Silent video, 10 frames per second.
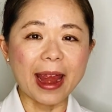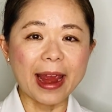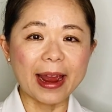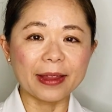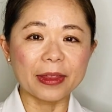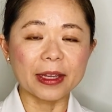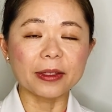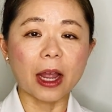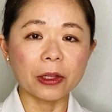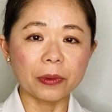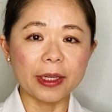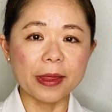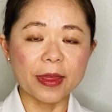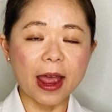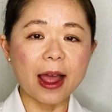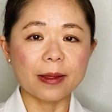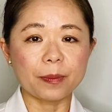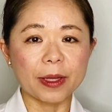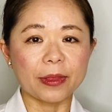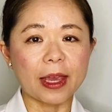And not only that,
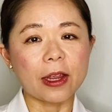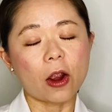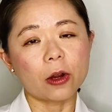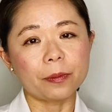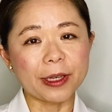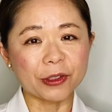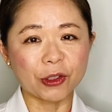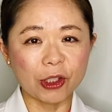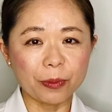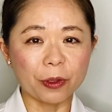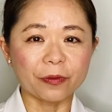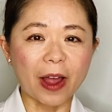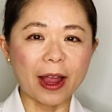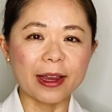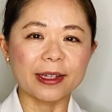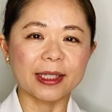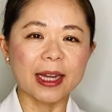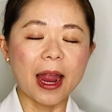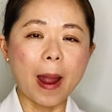but they are being supervised